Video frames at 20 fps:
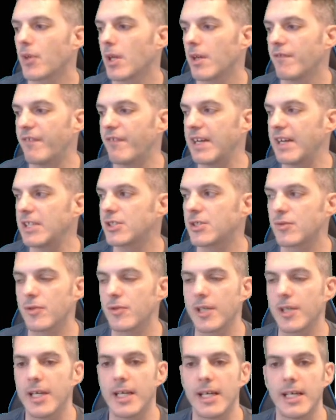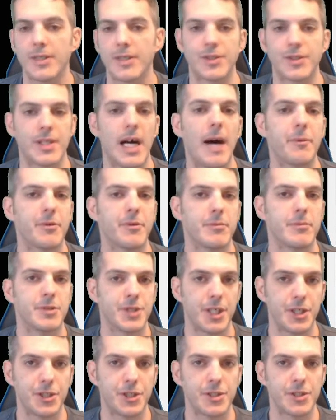Phase 3 is an
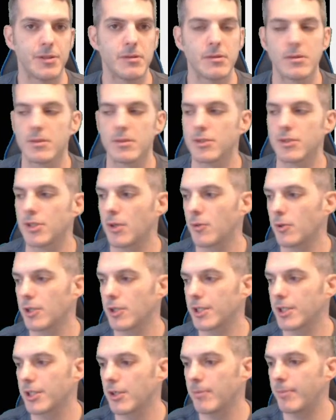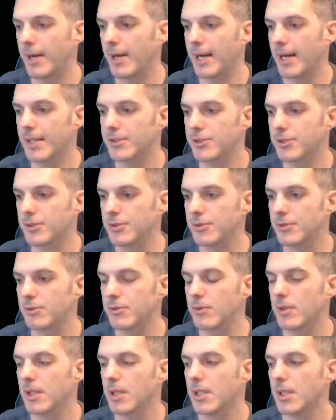optimization. So we're going to go back
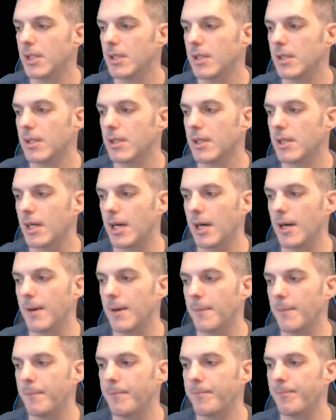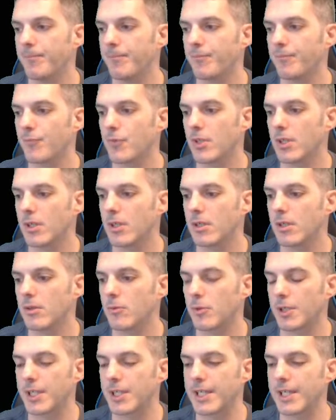to, we're
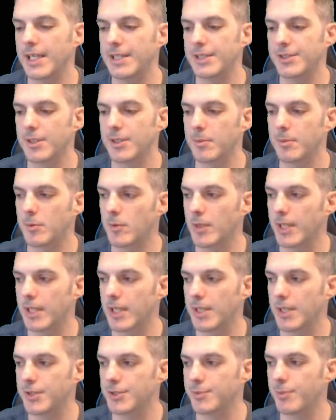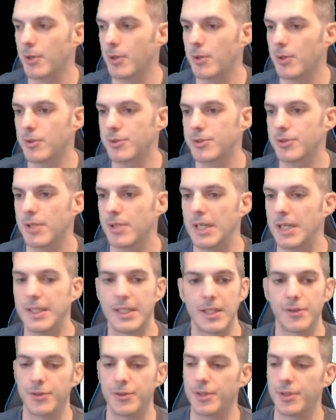going to get this up and running on the spokes, and then
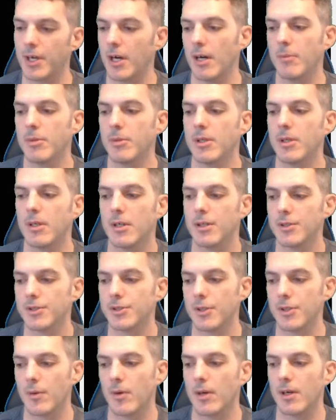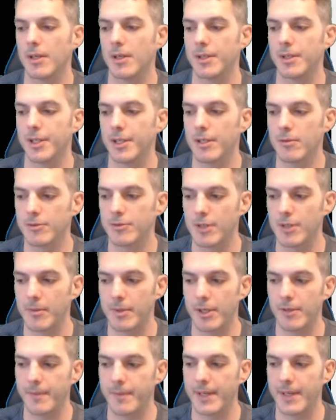I'll do the hub. So on here, we'll type in
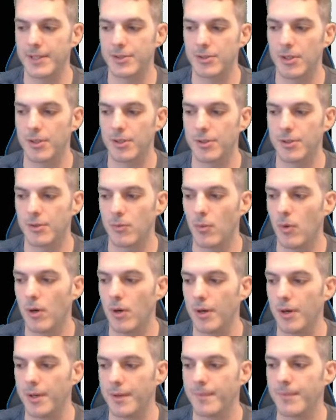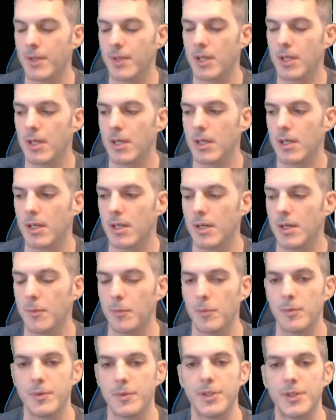interface tunnel 1.
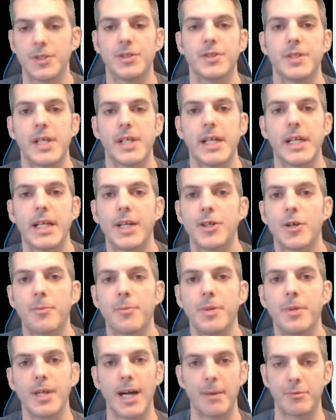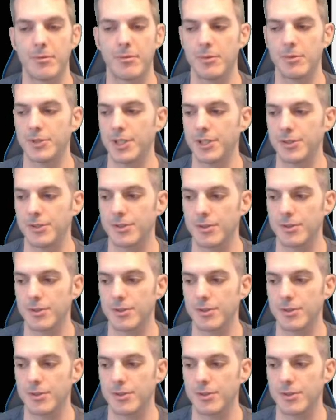This is an Nhrp optimization.